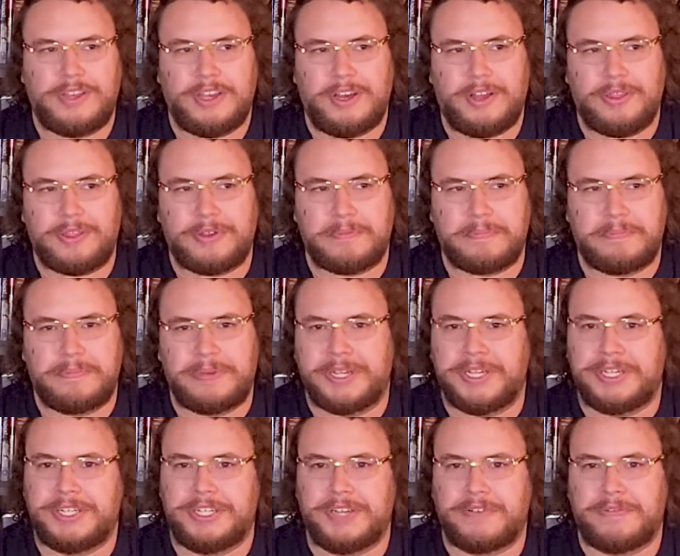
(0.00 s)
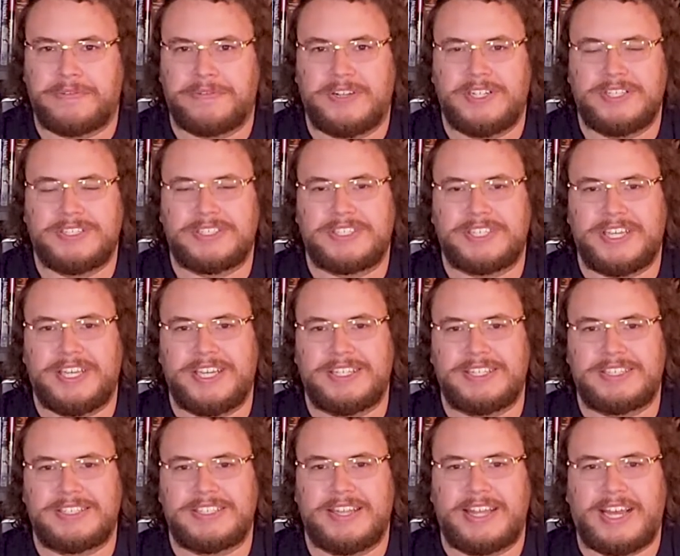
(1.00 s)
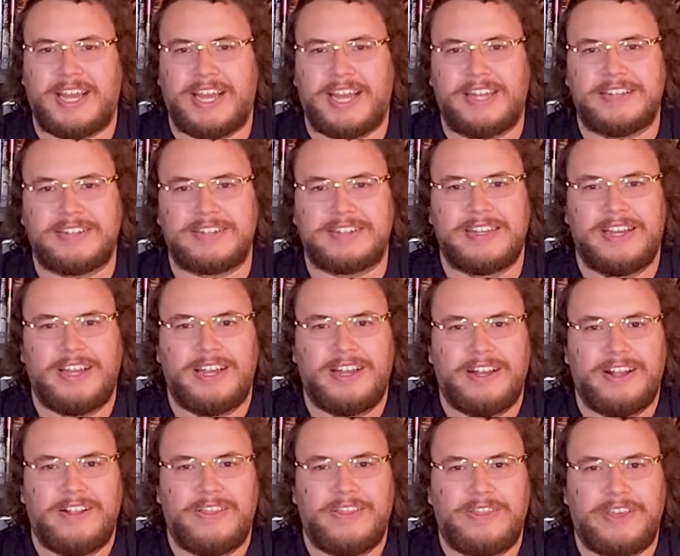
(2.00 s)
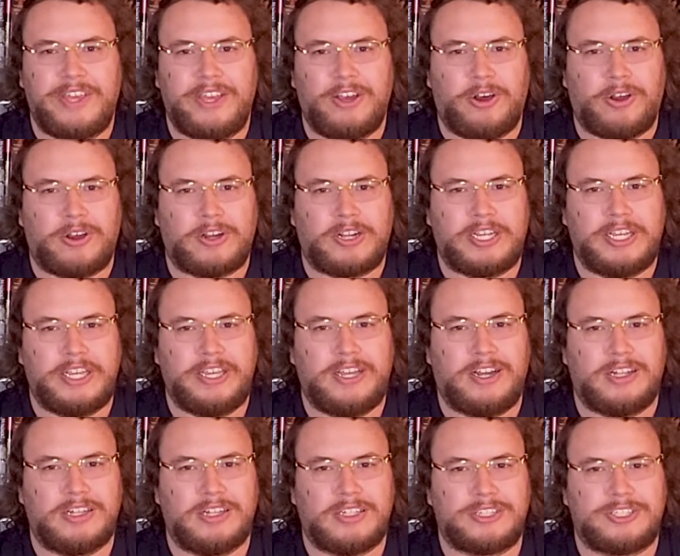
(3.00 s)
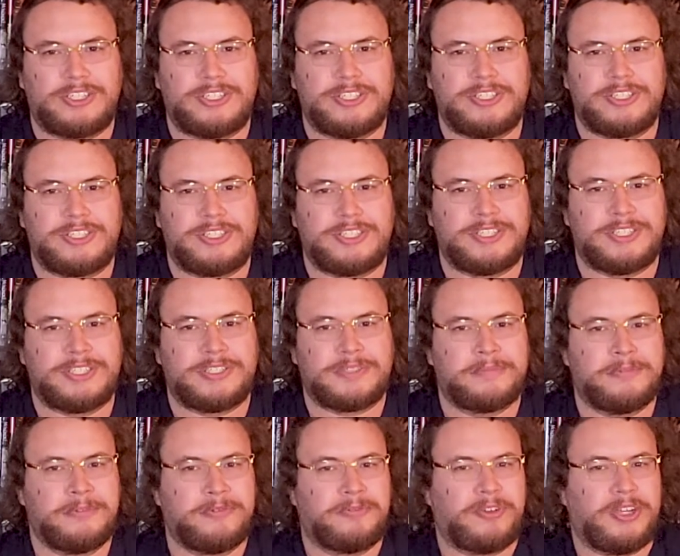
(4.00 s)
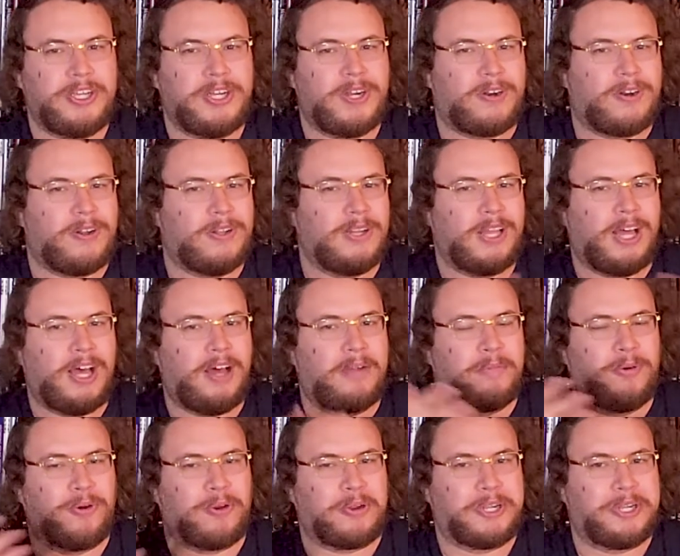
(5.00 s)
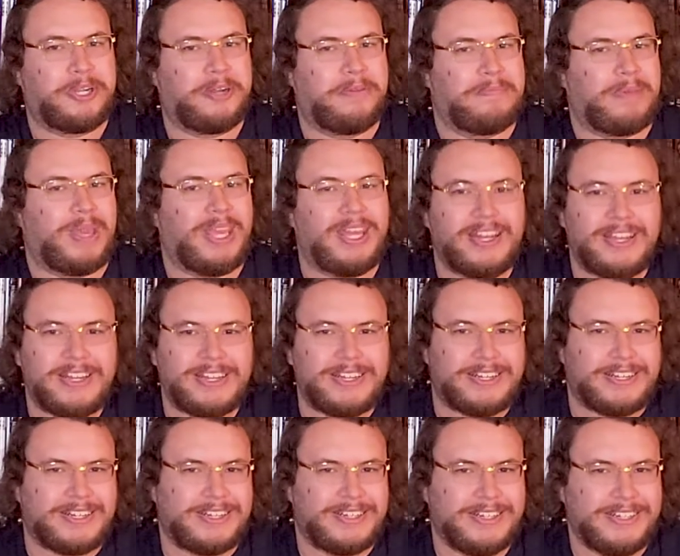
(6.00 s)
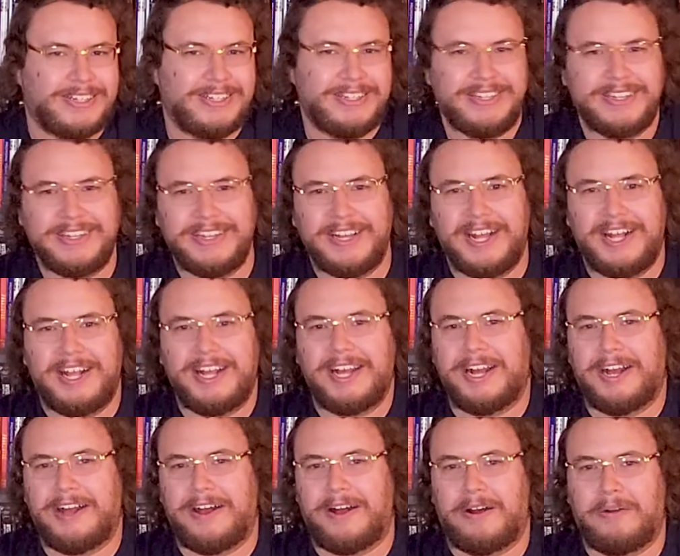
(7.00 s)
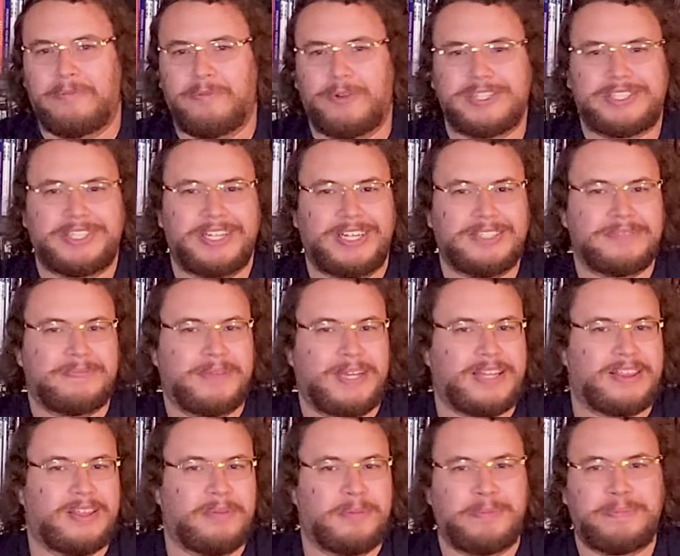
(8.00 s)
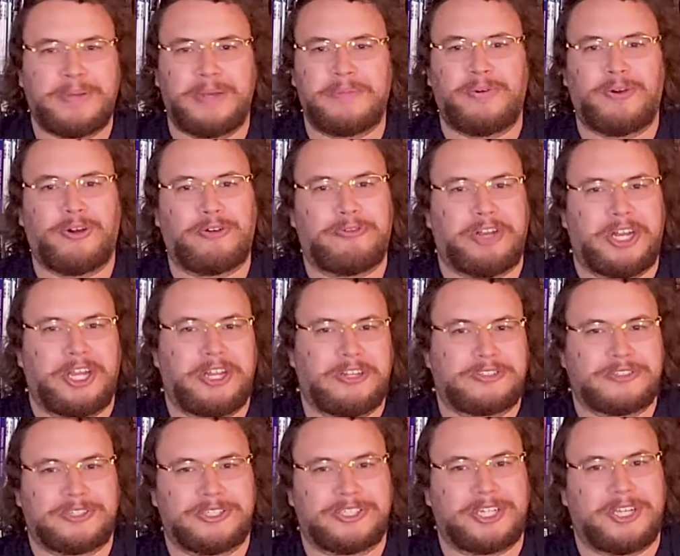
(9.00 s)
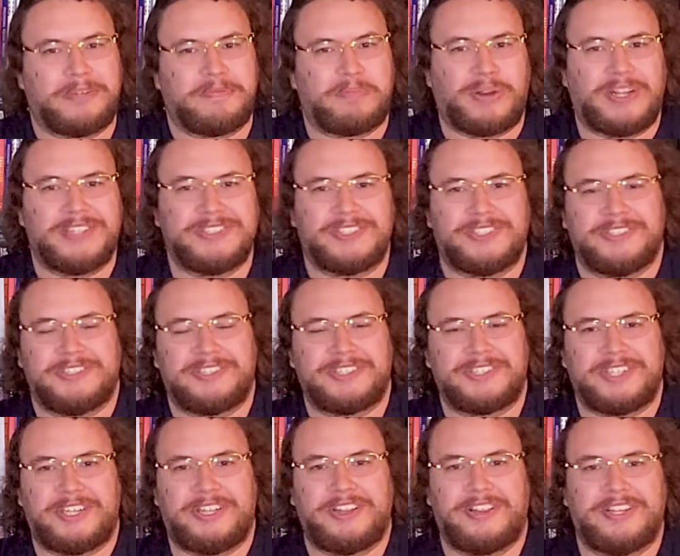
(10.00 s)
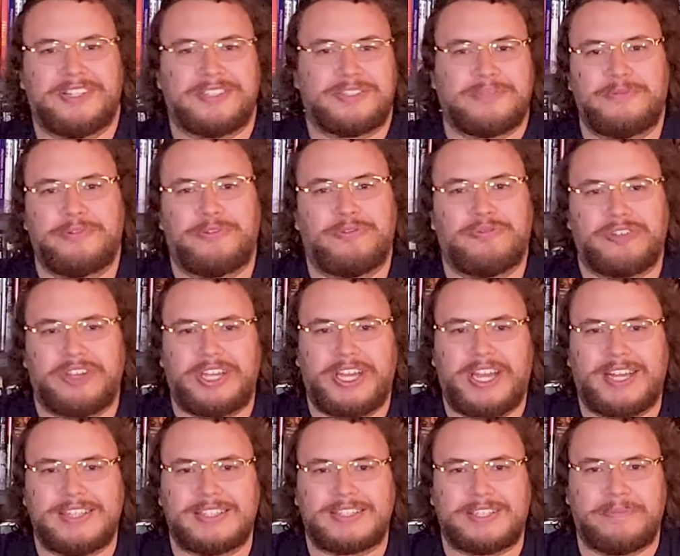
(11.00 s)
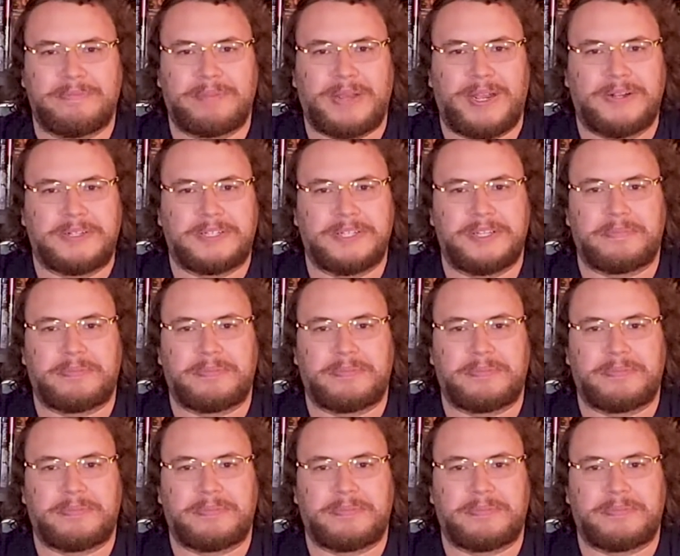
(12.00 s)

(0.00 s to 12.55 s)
other big difference is that the archaeologists in this movie are a lot more comedic. Which does make them a bit more of an interesting presence in this movie as compared to the